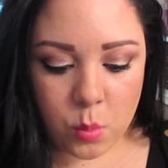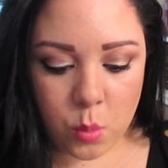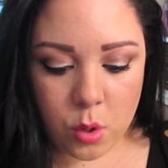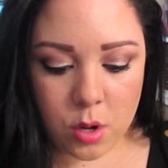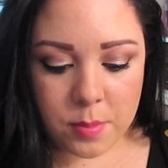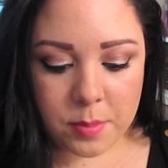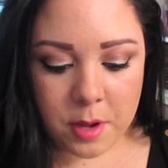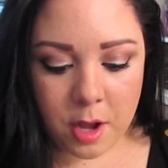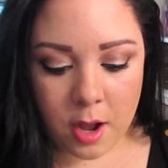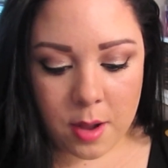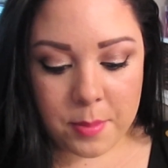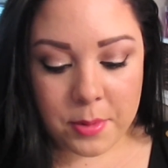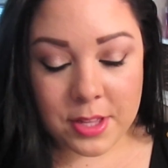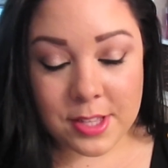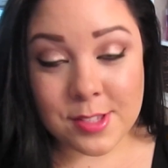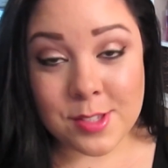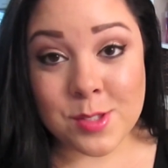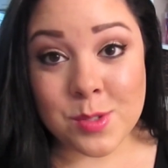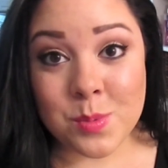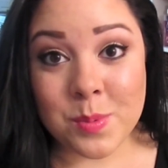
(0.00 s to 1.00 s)
warm caramel,
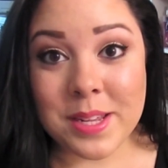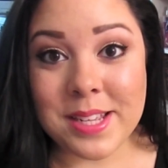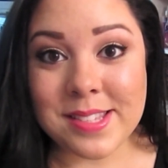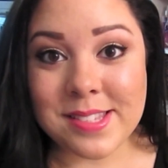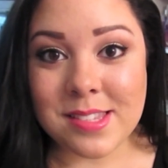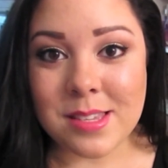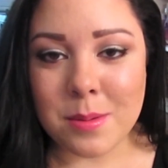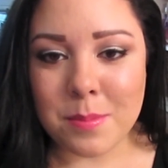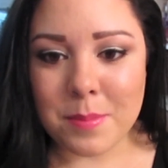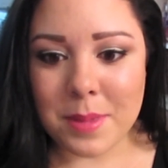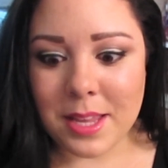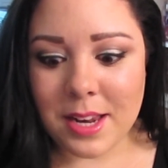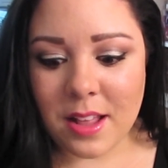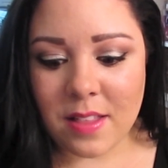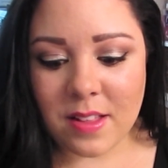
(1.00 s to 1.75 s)
and sweet cinnamon,